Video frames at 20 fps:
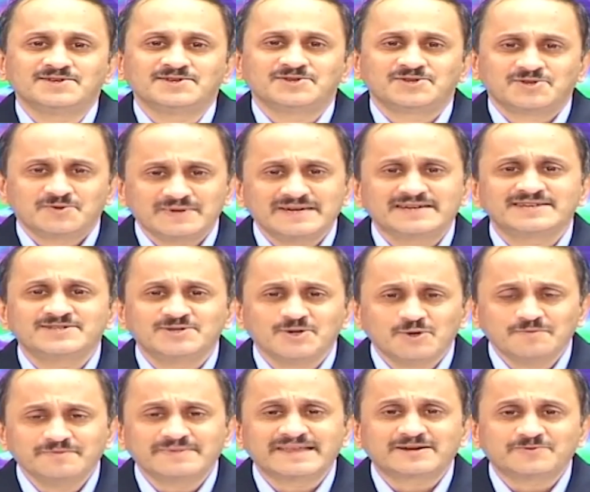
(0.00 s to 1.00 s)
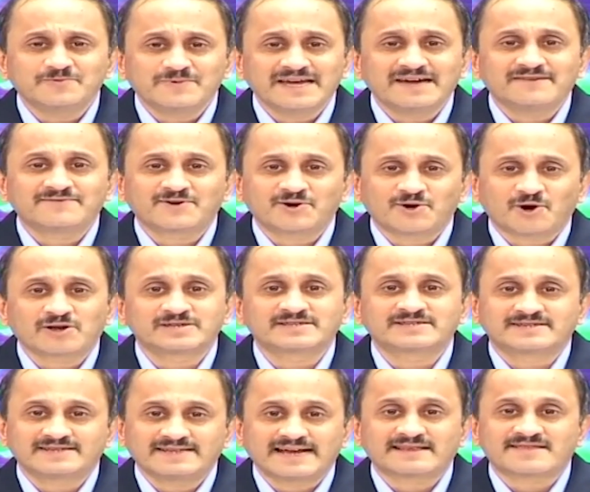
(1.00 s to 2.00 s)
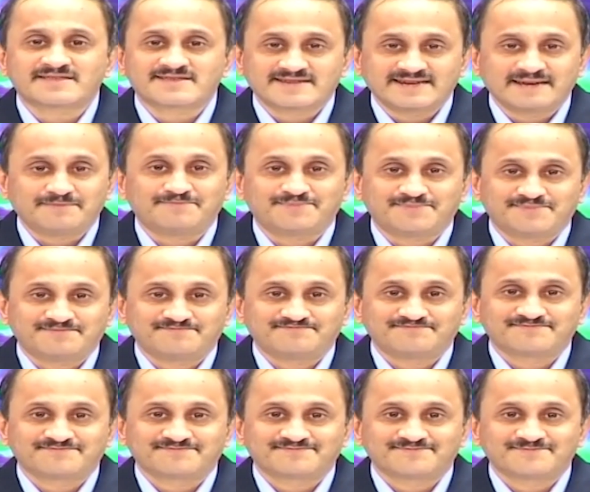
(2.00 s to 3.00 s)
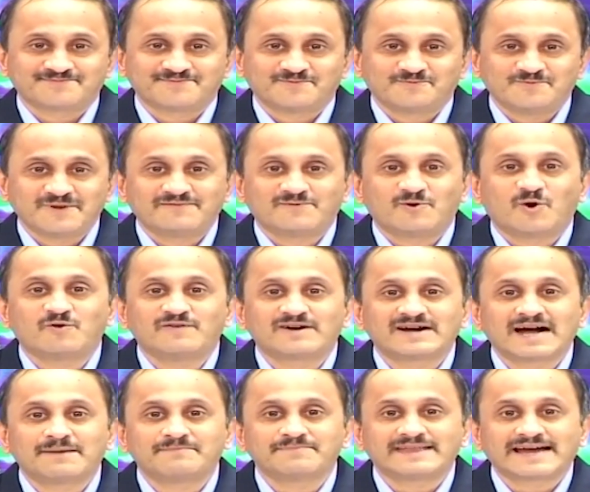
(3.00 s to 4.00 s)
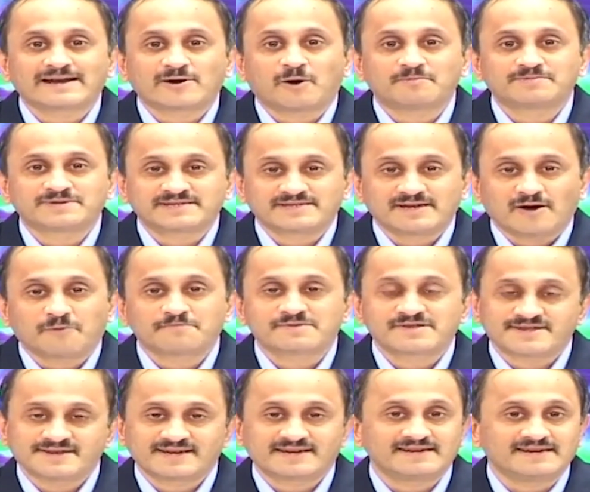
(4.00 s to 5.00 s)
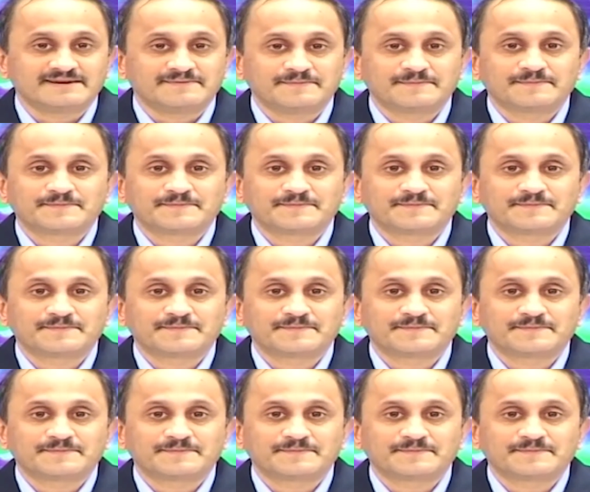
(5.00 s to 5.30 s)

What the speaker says: So, we assume that we have crossed that step, we have overcome that obstacle.